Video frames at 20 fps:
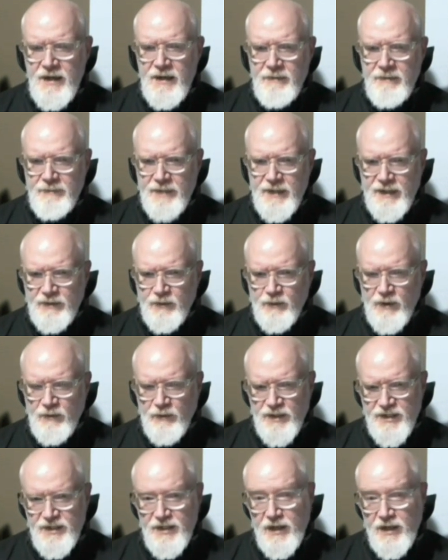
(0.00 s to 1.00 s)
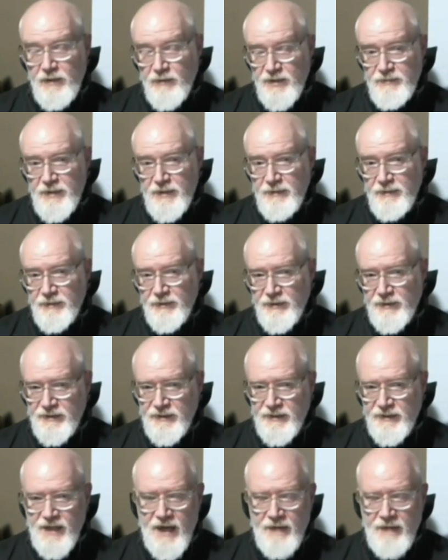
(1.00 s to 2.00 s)
but what we saw was people
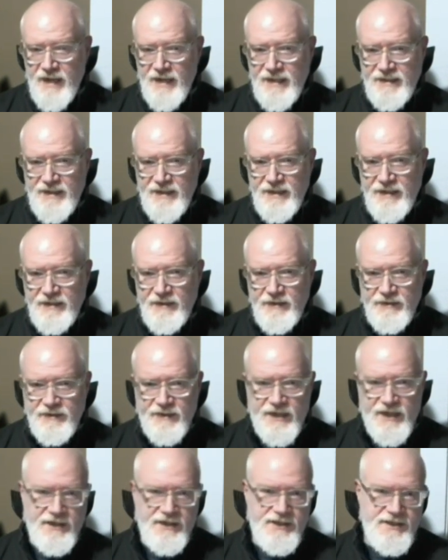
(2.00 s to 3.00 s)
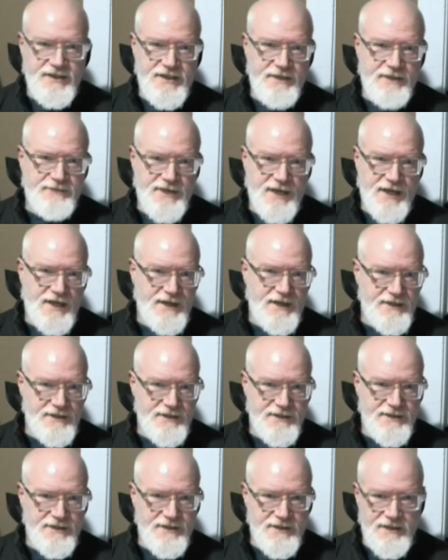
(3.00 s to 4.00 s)
in combat gear carrying zip
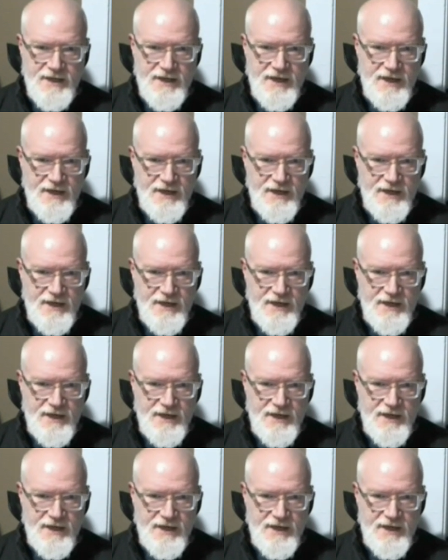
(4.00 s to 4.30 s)
ties